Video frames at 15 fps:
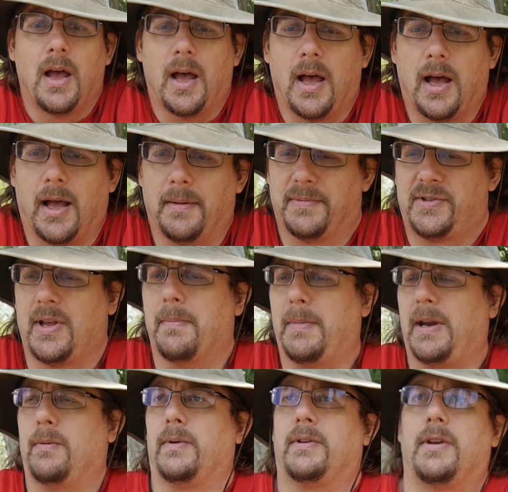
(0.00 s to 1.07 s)

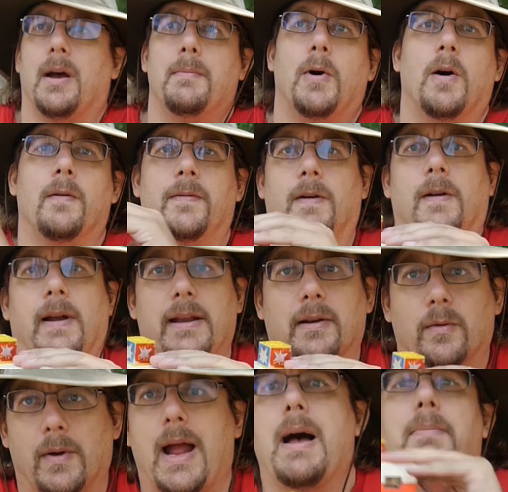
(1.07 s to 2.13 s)
somebody would come over and
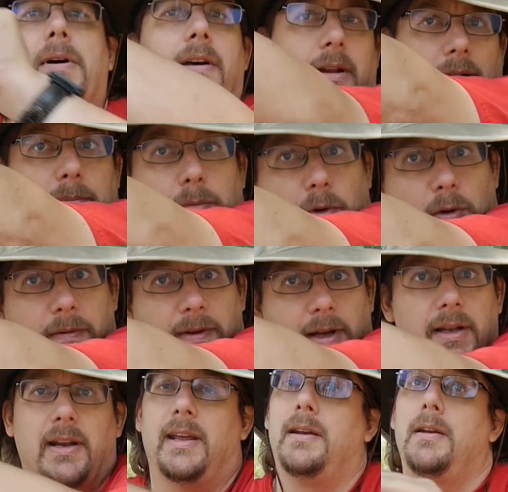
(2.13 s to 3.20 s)
grab it and move
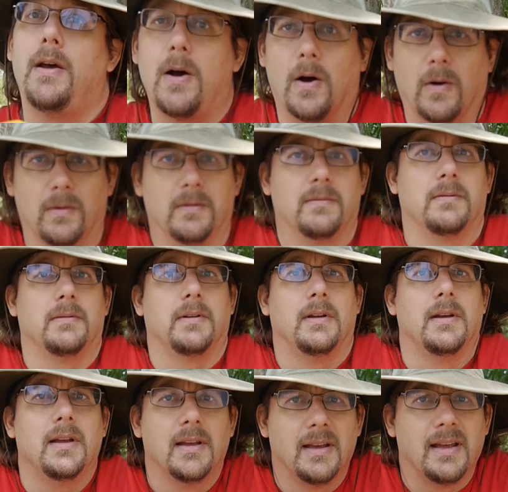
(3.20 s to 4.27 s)
it, and no,
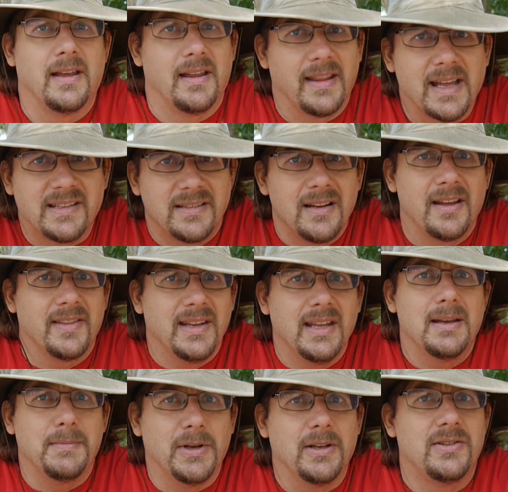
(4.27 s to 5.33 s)
that's not the
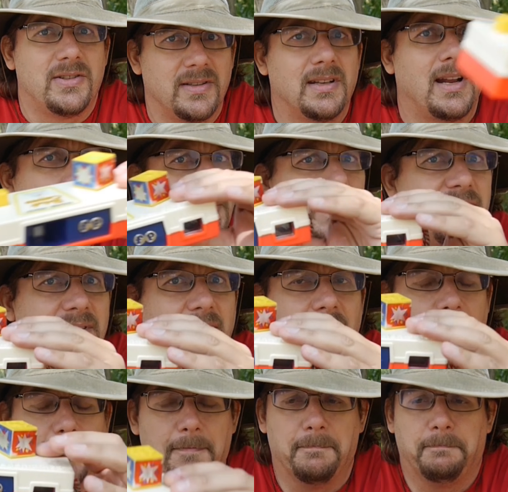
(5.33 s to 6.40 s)
image that I was
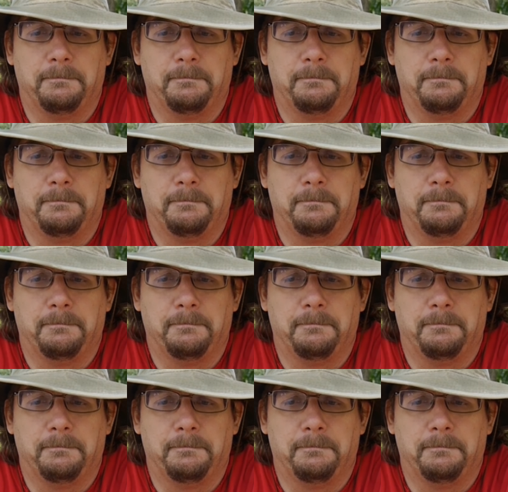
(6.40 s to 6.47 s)
seeing.